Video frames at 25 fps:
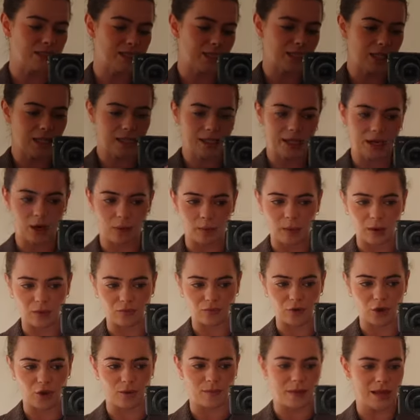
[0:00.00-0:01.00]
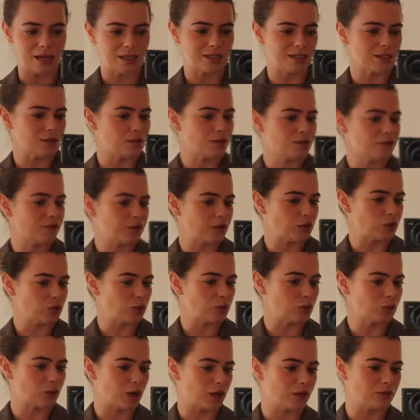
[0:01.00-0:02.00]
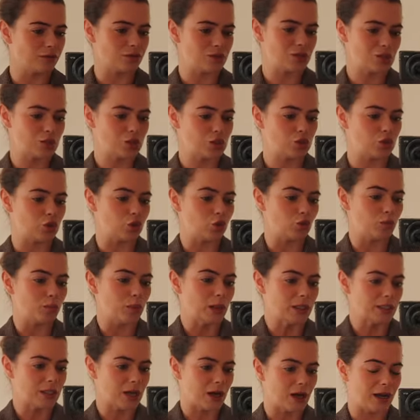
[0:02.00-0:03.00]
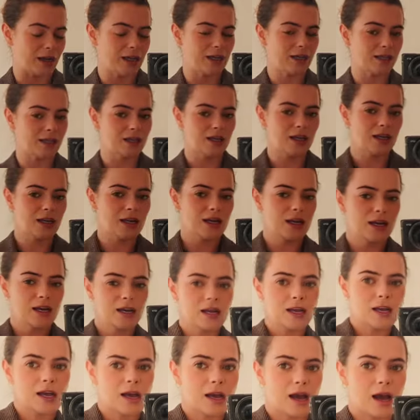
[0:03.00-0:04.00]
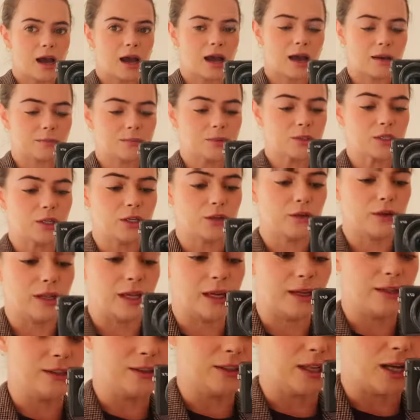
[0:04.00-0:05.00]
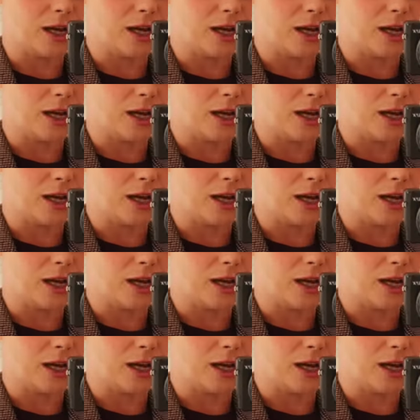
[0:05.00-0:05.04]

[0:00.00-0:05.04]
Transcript: still a little bit roomy. It doesn't feel kind of super tight. Absolutely in